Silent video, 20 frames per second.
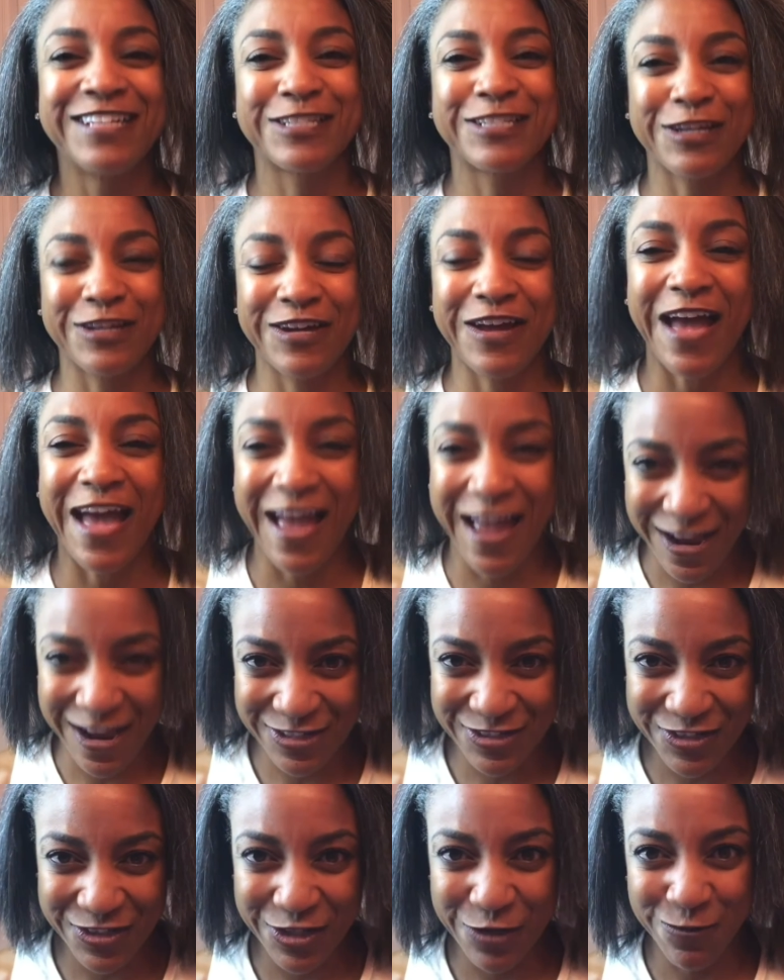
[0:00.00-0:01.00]
to
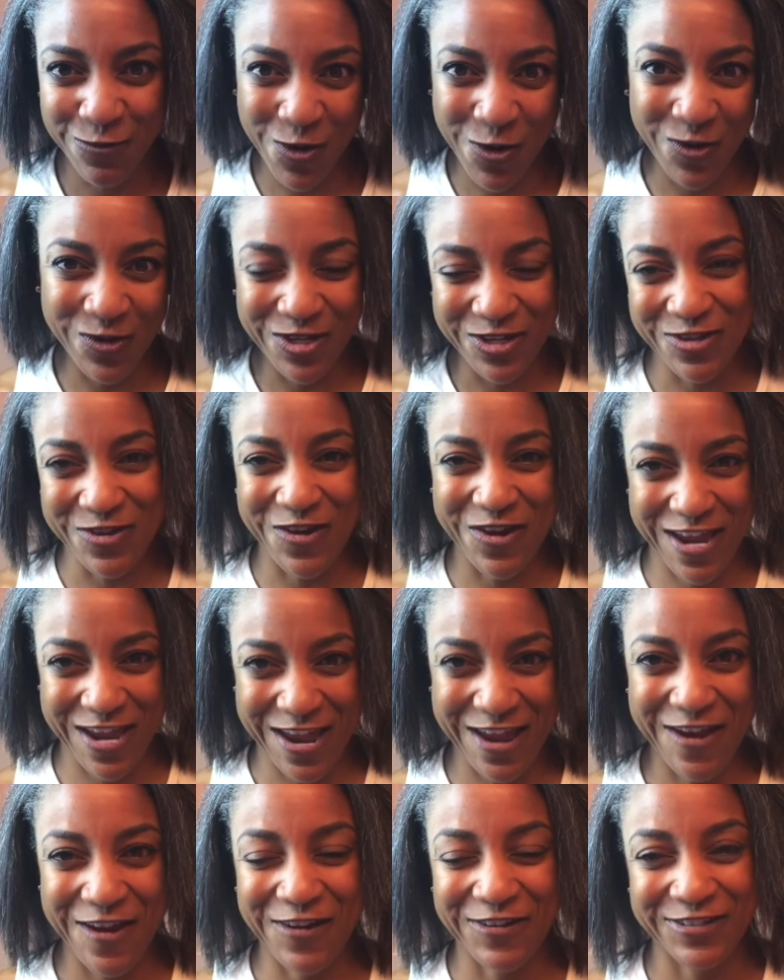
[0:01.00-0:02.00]
actually rolling your
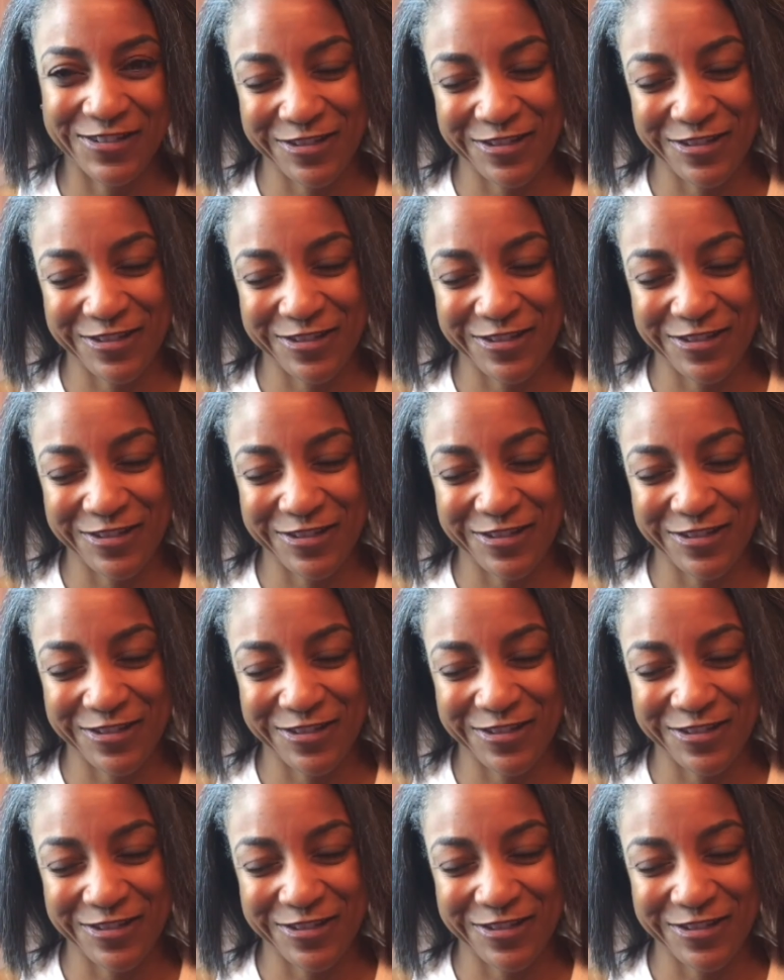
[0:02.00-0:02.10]
hair.